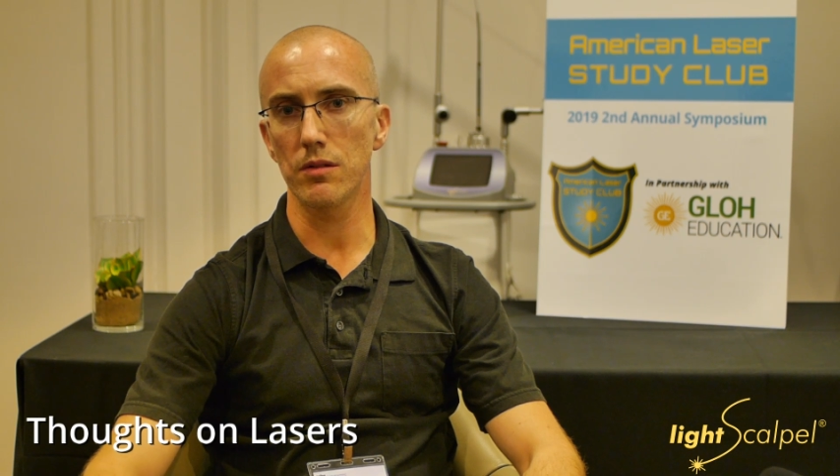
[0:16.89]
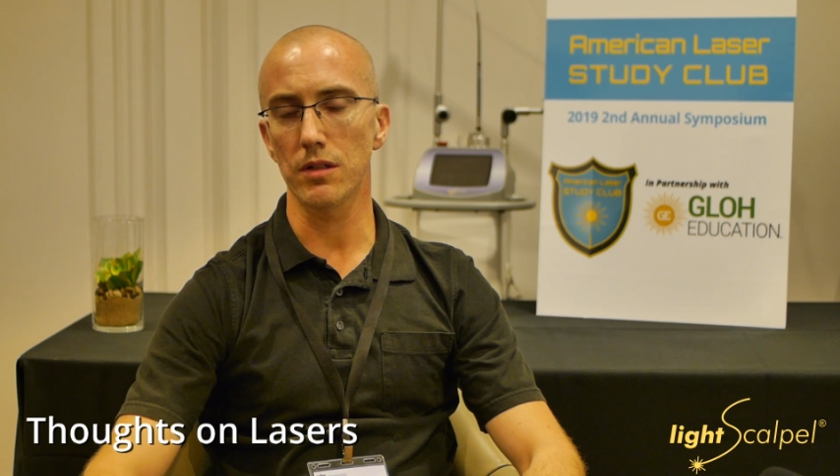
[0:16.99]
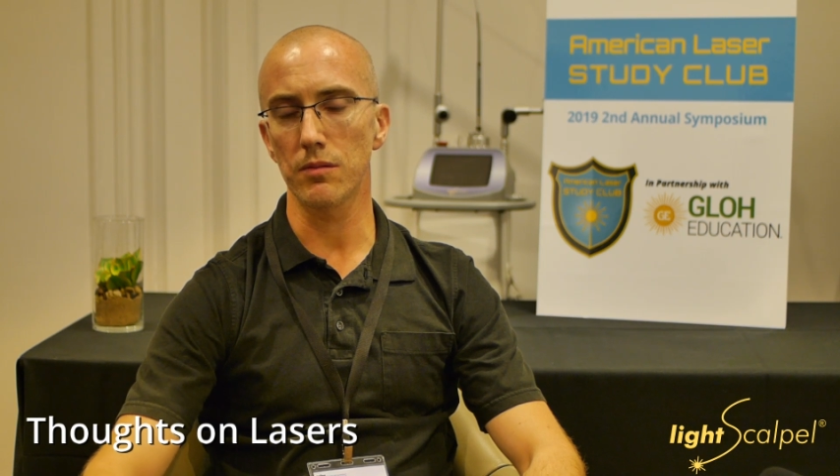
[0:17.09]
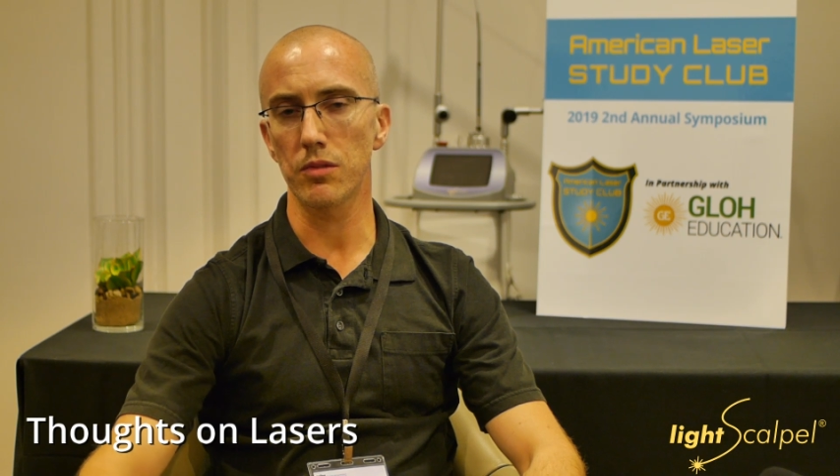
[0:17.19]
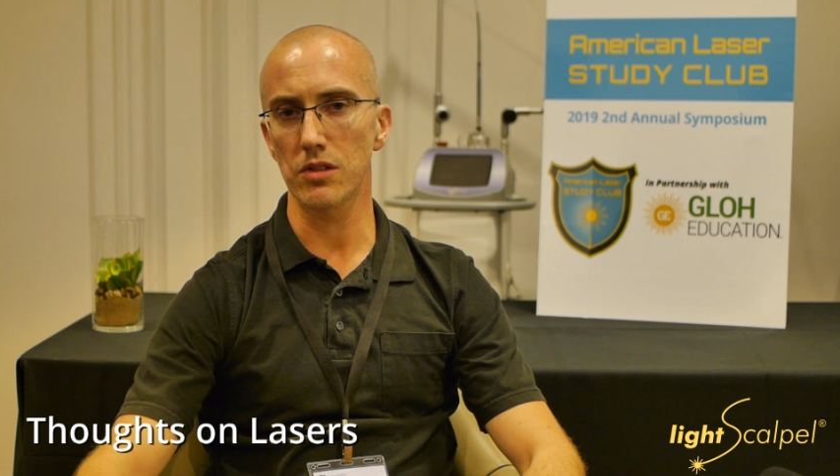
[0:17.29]

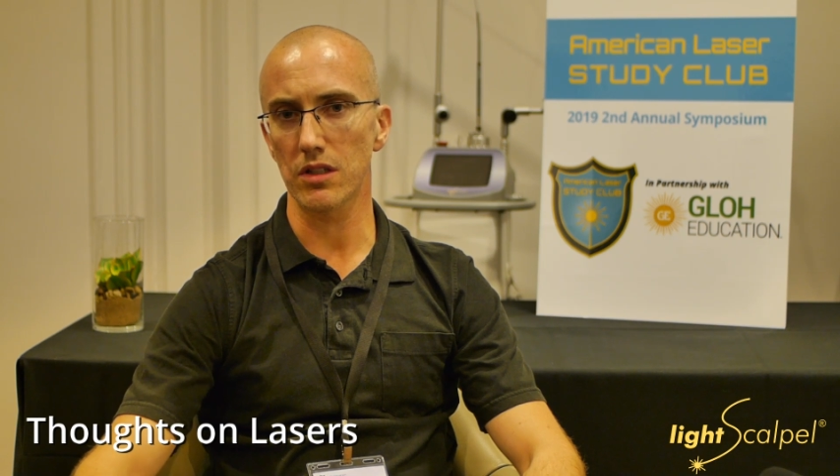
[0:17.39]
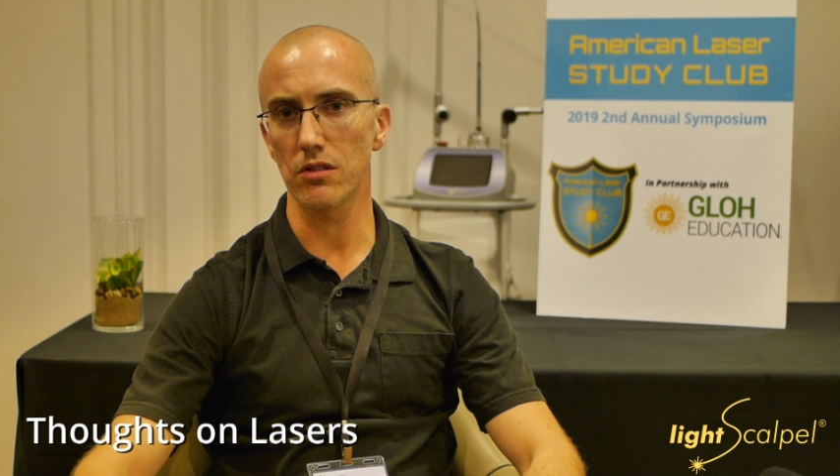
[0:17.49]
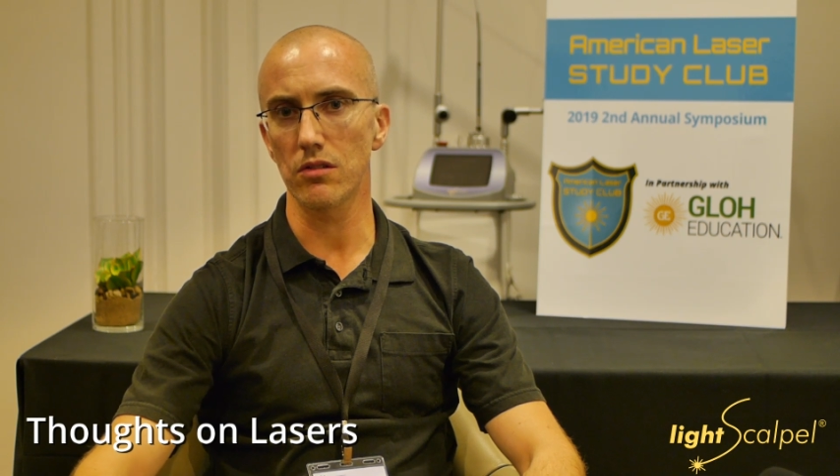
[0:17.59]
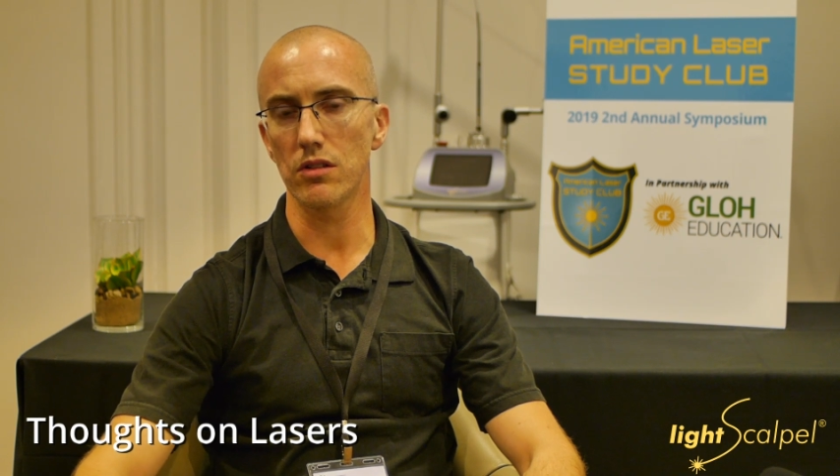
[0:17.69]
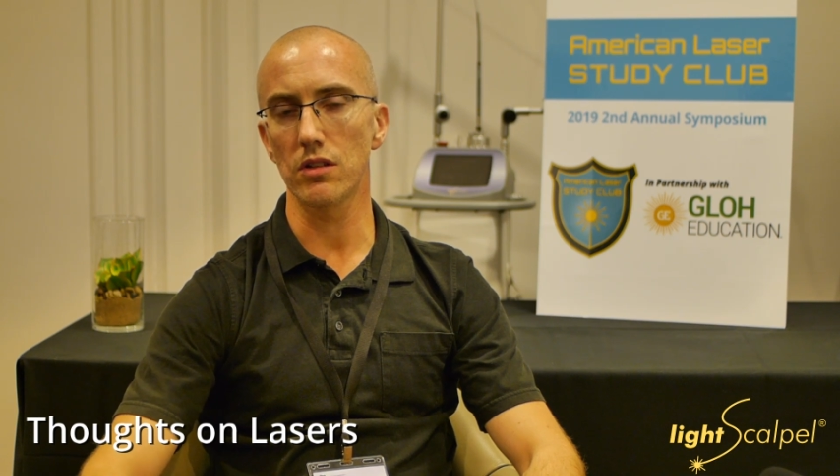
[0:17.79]
in particular the